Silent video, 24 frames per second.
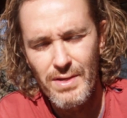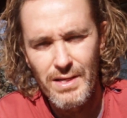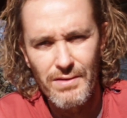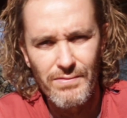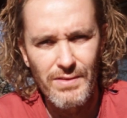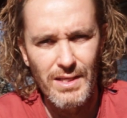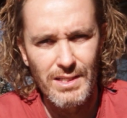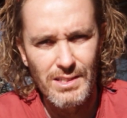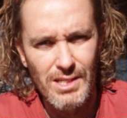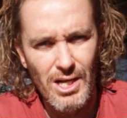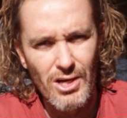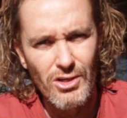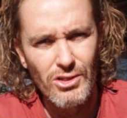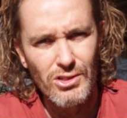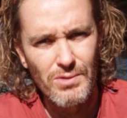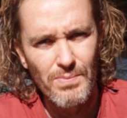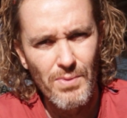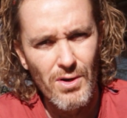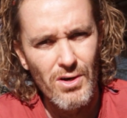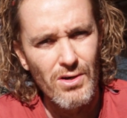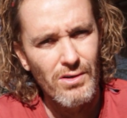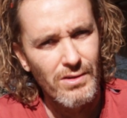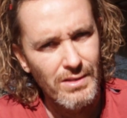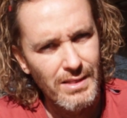If there's no
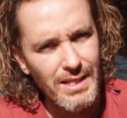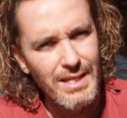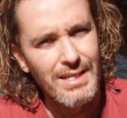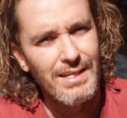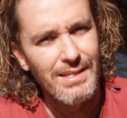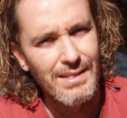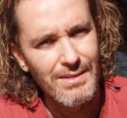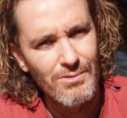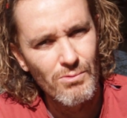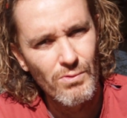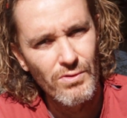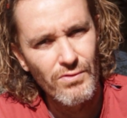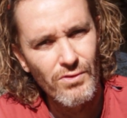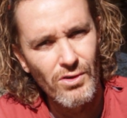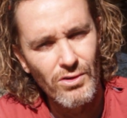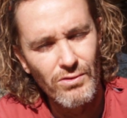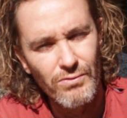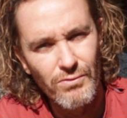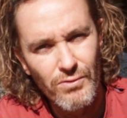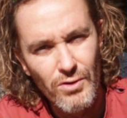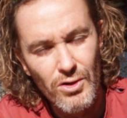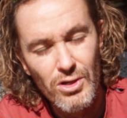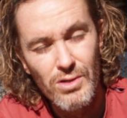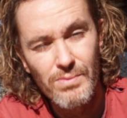spark, then we've
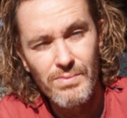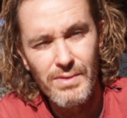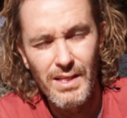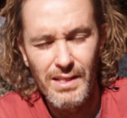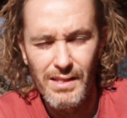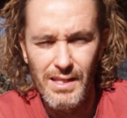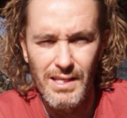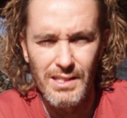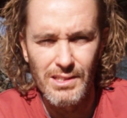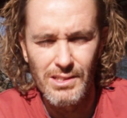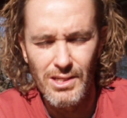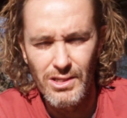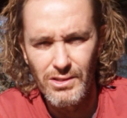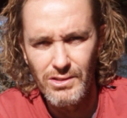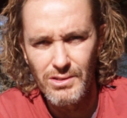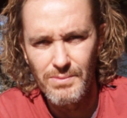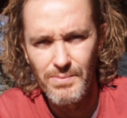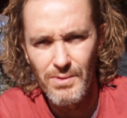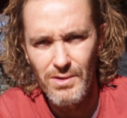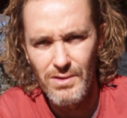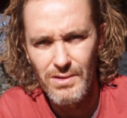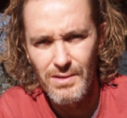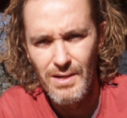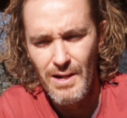confirmed that there's no
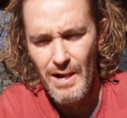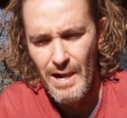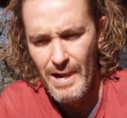spark.